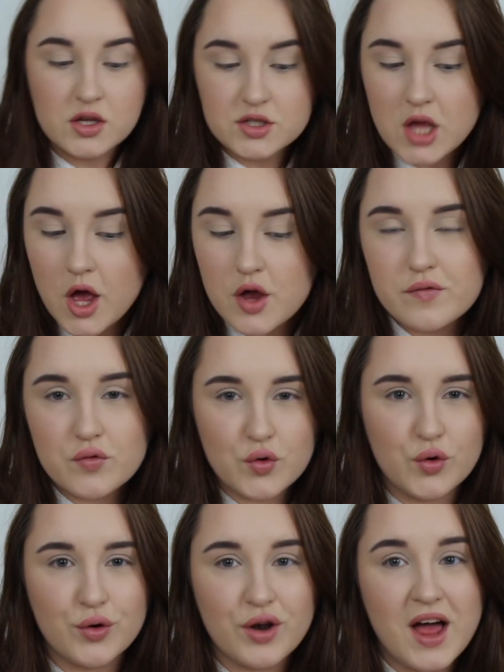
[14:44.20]
So
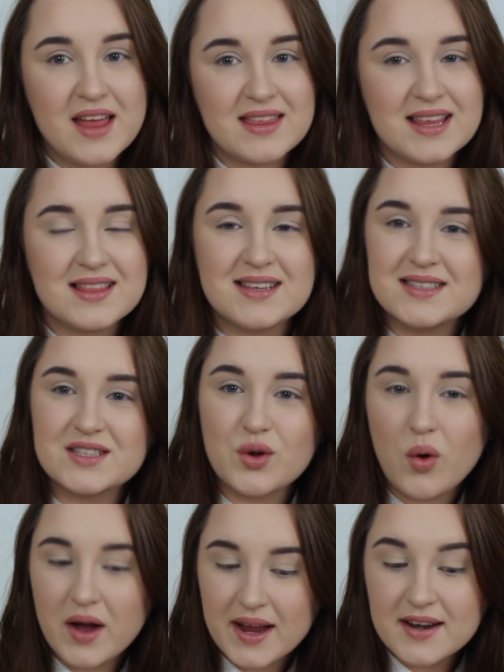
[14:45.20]
overall, I think this is
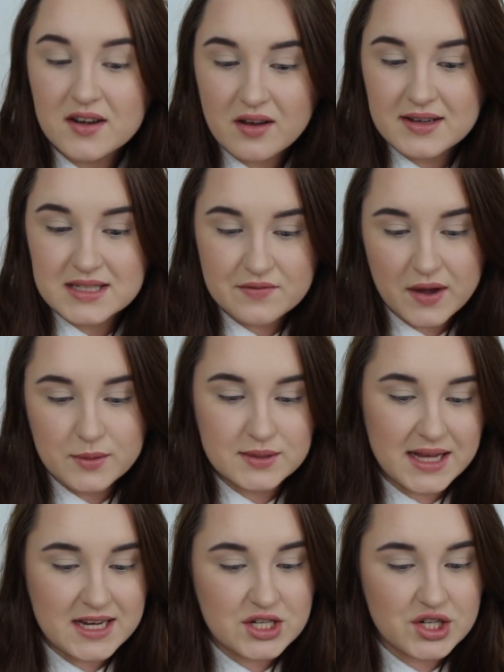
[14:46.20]
quite a nice
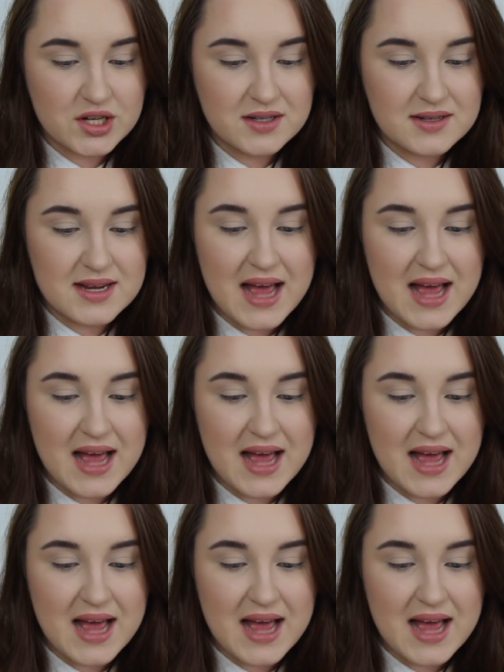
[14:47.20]
foundation.